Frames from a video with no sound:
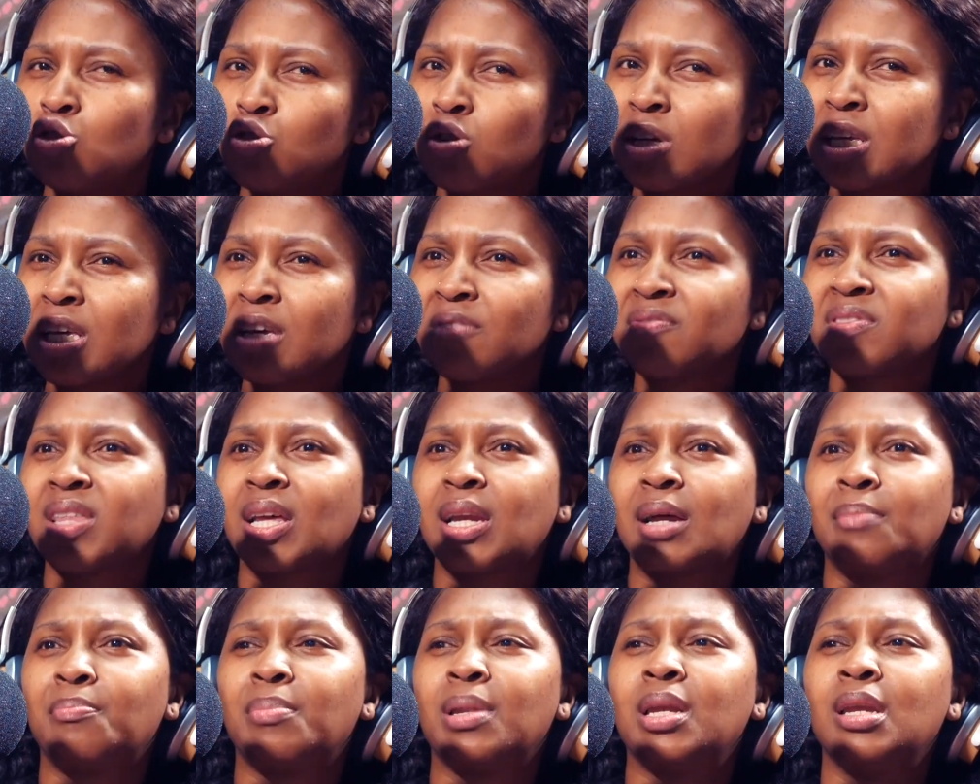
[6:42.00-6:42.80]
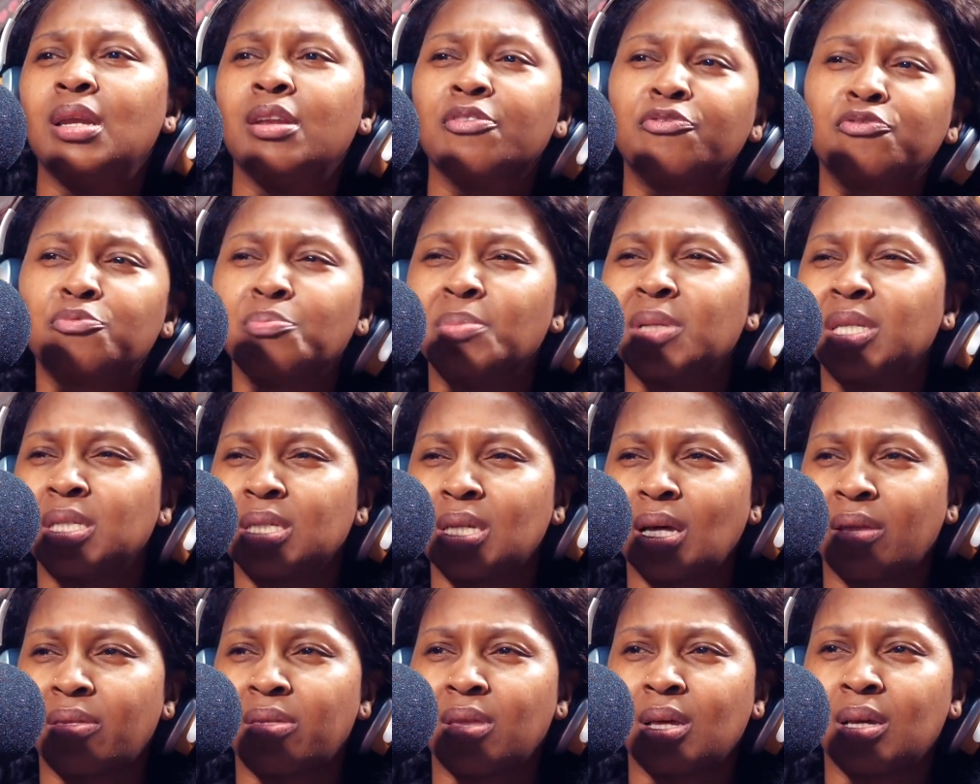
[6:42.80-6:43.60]
to give that
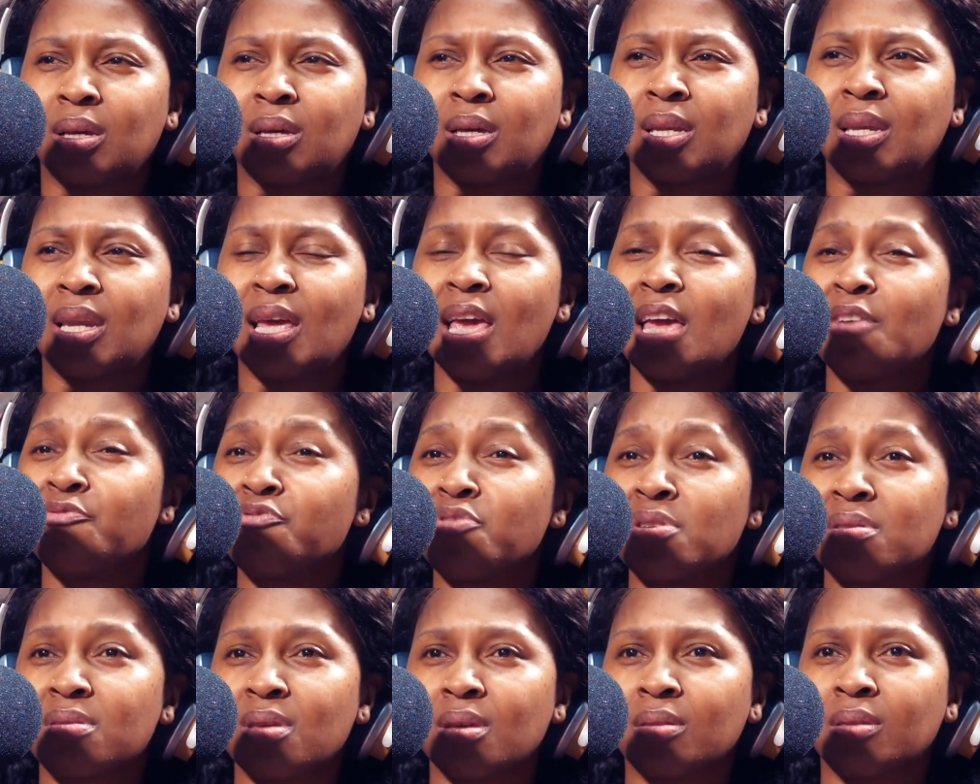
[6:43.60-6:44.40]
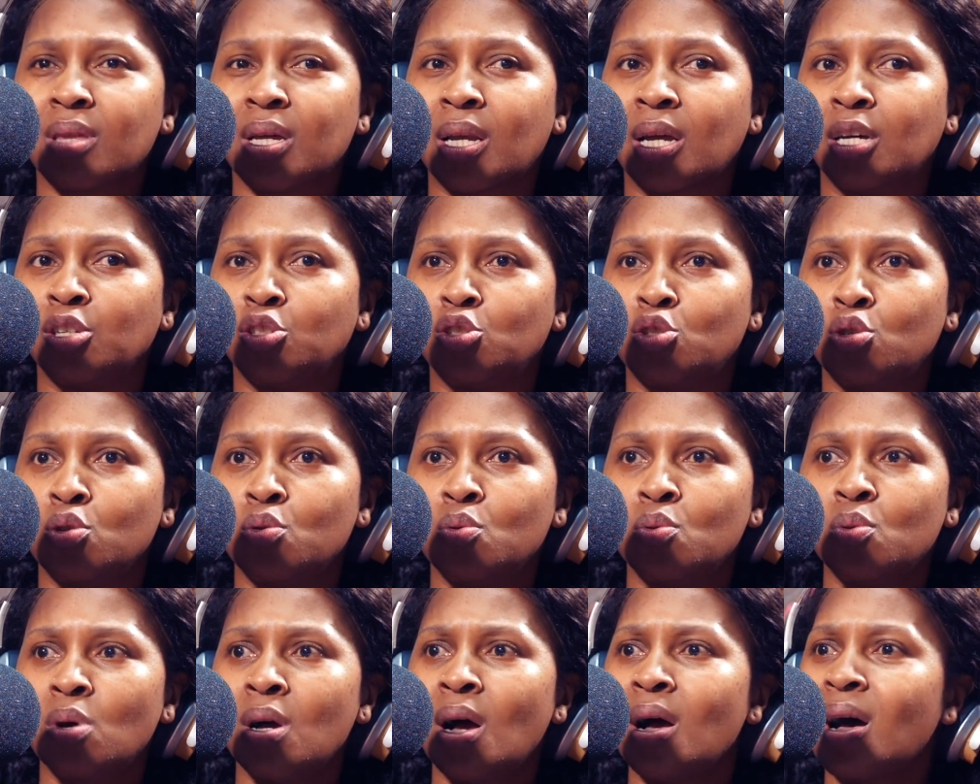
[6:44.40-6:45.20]
upliftment, I think, in everything that I
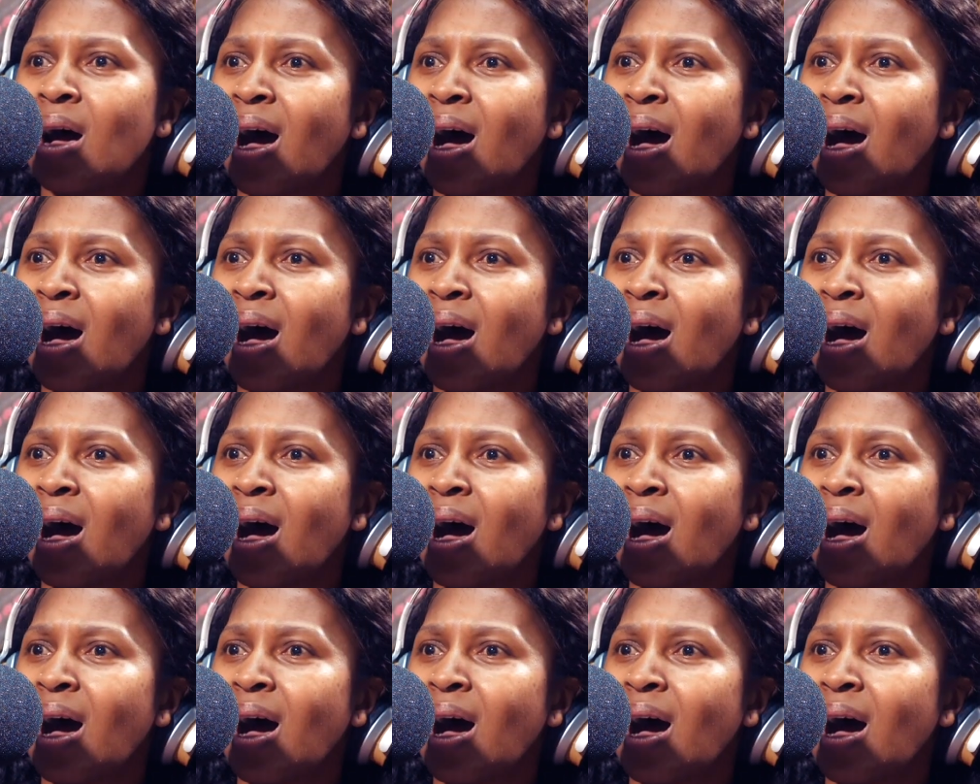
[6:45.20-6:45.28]
do